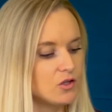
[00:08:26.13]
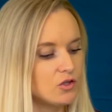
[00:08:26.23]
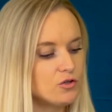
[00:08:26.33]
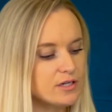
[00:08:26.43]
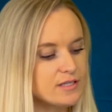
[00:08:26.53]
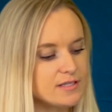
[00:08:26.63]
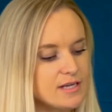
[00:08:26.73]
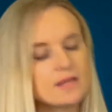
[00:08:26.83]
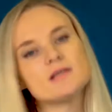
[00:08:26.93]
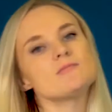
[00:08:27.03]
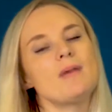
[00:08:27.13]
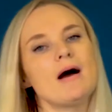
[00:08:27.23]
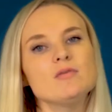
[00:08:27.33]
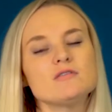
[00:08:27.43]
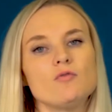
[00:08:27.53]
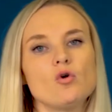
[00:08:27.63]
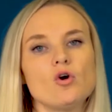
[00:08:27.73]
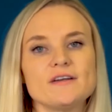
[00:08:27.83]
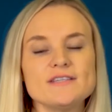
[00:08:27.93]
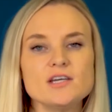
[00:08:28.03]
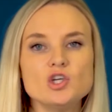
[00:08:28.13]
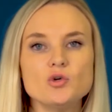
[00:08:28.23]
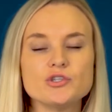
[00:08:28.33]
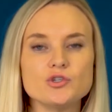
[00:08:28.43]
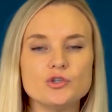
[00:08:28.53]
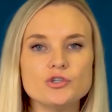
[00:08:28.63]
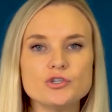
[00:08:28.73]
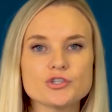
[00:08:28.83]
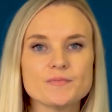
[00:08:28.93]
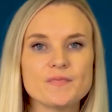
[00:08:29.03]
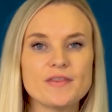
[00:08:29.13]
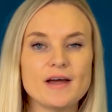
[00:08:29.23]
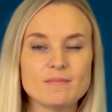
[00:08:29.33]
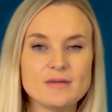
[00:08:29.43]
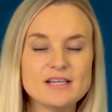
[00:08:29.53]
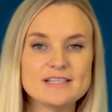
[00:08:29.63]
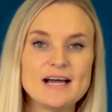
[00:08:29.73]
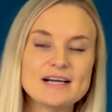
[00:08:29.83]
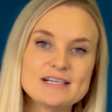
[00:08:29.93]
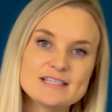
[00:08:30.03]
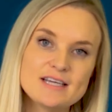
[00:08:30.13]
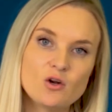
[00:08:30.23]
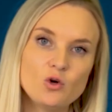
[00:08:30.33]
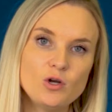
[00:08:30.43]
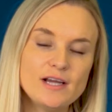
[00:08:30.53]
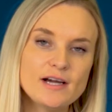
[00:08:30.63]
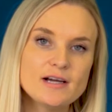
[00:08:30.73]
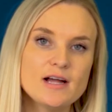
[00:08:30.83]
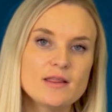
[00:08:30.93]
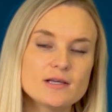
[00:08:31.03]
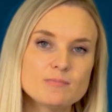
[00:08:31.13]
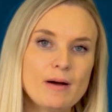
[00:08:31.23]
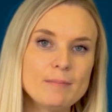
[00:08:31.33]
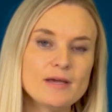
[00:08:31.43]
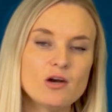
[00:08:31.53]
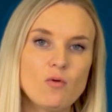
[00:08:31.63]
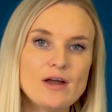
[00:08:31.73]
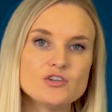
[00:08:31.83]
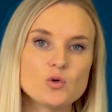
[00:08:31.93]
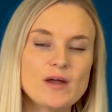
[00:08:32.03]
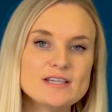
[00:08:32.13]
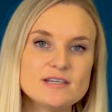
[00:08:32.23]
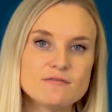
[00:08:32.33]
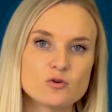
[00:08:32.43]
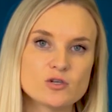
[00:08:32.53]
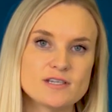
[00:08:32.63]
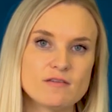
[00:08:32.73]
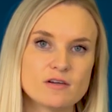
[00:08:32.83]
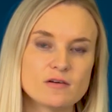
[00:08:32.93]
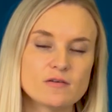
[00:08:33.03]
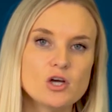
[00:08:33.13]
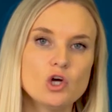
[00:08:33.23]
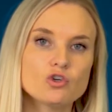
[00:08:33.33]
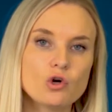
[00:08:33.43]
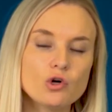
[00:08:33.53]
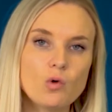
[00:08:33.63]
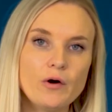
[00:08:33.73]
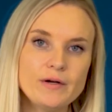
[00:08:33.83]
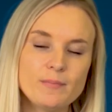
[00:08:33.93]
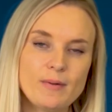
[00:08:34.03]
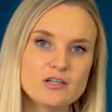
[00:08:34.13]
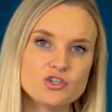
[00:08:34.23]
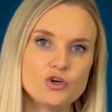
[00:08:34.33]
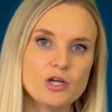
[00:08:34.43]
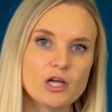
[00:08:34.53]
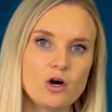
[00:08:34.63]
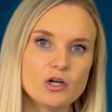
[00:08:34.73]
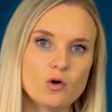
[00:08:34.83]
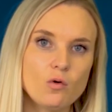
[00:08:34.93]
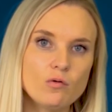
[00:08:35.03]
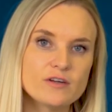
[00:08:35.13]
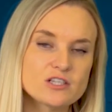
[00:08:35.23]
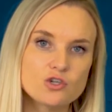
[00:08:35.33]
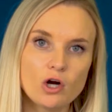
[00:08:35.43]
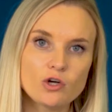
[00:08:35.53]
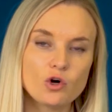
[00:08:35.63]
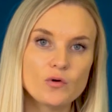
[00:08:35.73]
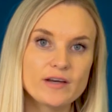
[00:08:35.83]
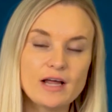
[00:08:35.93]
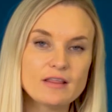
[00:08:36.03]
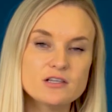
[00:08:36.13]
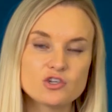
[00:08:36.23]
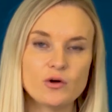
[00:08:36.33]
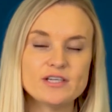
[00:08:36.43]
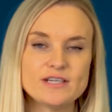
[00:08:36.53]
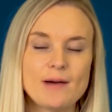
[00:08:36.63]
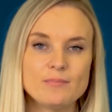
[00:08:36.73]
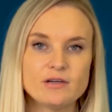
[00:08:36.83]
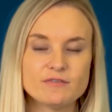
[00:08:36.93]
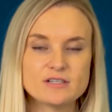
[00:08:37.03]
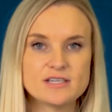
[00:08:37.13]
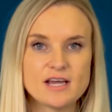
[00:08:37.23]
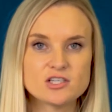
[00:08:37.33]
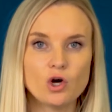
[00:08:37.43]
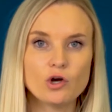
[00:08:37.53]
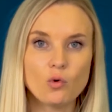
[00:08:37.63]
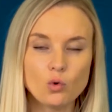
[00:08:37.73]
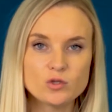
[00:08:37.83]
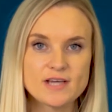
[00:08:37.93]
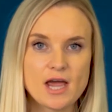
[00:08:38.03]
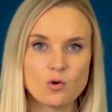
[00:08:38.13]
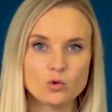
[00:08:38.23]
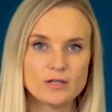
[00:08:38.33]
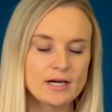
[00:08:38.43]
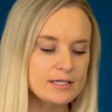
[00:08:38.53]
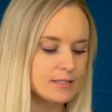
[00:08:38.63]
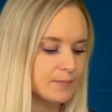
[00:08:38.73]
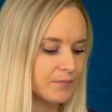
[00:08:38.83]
You can see that this pump is for continuous use. That means, like I said earlier, this pump can run 24/7. Don't worry about turning it on and off. Nothing's going to happen if it stays on all day and all night.